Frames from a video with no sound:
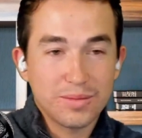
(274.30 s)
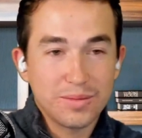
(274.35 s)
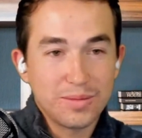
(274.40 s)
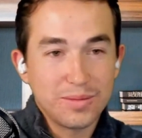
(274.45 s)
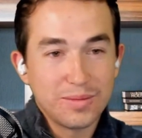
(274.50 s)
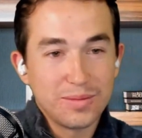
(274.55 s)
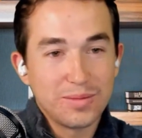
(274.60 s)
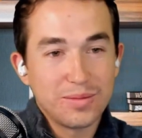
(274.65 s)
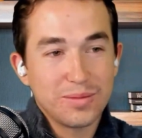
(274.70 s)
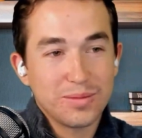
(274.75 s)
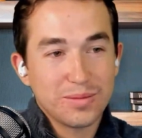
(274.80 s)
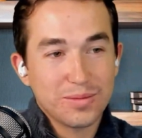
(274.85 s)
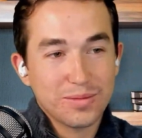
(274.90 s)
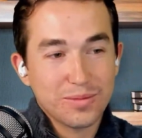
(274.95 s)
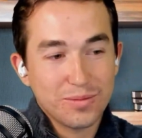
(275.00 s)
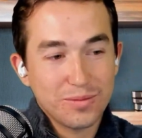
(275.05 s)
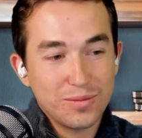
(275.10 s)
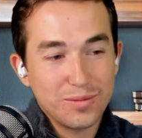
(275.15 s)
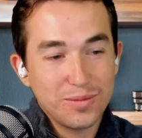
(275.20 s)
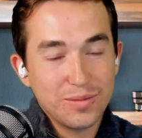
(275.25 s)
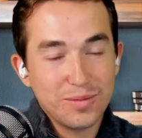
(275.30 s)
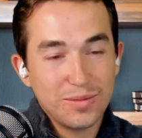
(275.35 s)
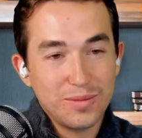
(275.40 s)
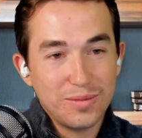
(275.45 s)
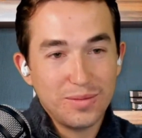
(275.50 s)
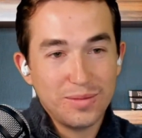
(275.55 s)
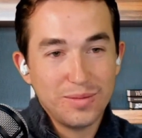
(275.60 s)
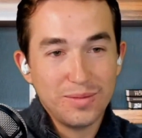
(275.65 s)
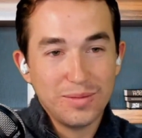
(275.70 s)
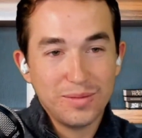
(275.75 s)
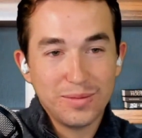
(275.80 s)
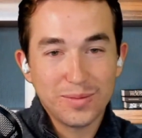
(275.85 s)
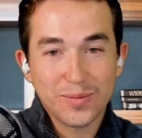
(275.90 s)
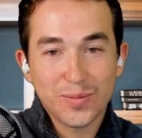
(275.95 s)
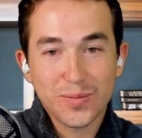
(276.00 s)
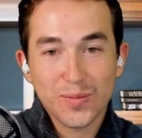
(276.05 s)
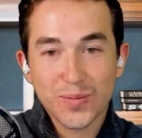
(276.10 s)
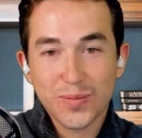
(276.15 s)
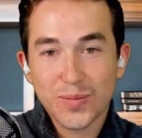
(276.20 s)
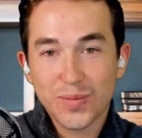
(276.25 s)

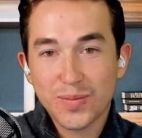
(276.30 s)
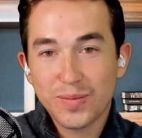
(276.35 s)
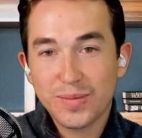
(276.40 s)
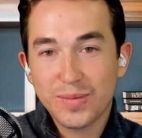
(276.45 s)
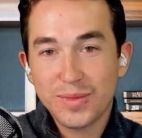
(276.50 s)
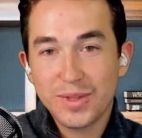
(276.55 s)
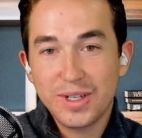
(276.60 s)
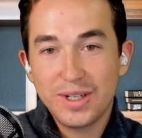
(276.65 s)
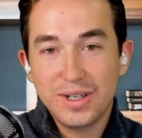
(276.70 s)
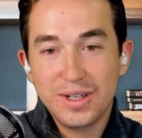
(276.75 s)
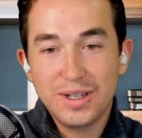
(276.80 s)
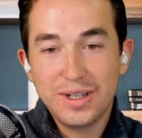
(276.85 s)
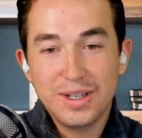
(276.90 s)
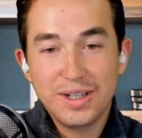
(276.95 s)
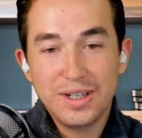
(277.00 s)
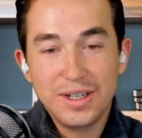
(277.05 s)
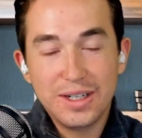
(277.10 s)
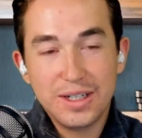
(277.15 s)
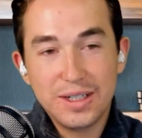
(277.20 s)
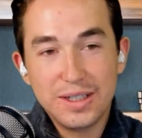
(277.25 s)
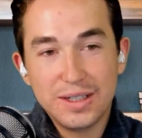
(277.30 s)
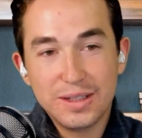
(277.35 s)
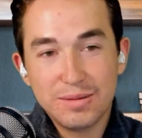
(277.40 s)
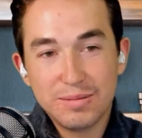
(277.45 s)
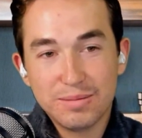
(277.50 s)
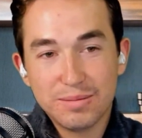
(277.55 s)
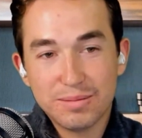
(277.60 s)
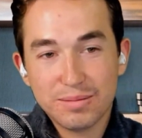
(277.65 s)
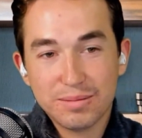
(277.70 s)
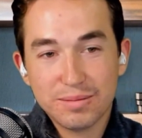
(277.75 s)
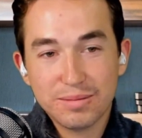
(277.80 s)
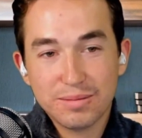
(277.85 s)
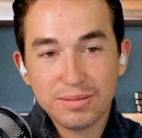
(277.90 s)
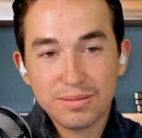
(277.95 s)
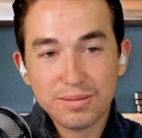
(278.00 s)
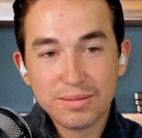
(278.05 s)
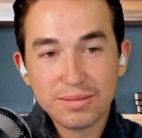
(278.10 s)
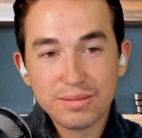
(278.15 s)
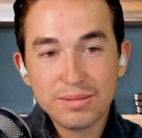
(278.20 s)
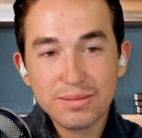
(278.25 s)

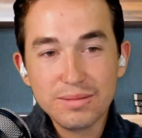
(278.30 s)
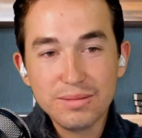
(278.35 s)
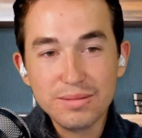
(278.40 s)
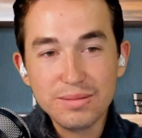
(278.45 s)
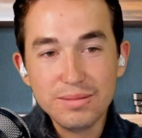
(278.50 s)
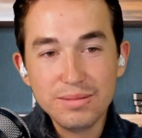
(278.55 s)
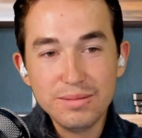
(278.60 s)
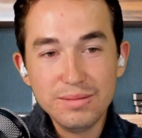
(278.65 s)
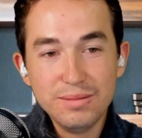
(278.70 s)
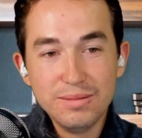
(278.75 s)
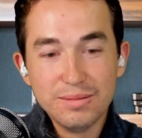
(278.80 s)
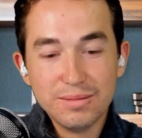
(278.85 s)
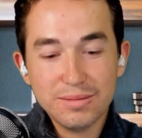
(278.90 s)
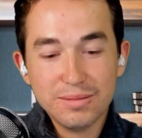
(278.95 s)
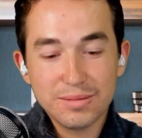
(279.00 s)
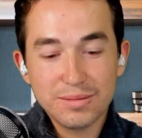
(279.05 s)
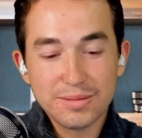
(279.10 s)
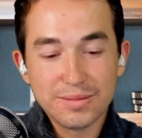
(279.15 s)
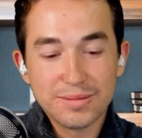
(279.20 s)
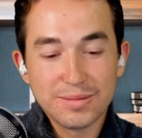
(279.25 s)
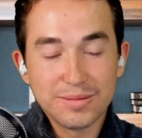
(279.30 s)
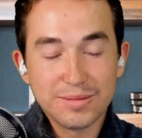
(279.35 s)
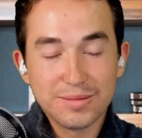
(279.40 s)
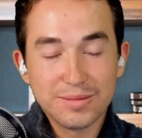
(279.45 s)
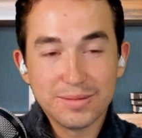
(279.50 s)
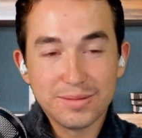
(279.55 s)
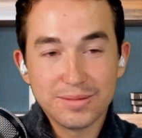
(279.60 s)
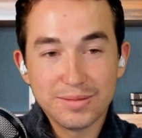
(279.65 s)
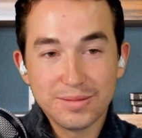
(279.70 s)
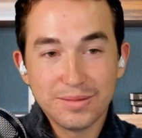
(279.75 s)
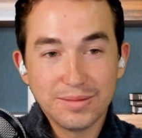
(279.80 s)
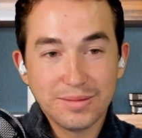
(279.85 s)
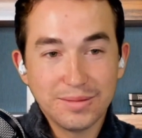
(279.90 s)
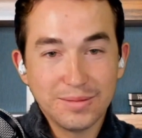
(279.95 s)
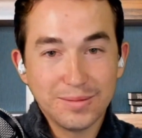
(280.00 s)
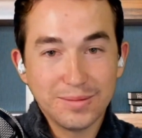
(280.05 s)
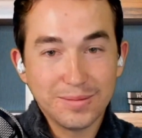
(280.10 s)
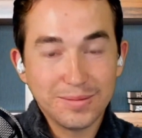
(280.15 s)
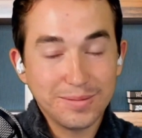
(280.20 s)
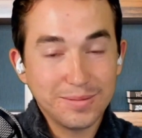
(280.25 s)

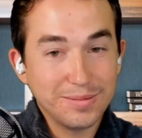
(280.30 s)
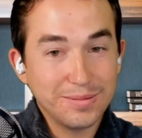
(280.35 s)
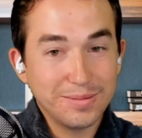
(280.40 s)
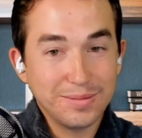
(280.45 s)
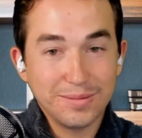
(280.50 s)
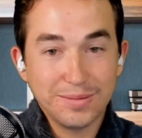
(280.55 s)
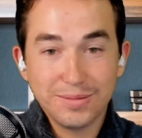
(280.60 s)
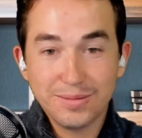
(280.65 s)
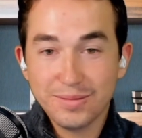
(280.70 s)
[no speech]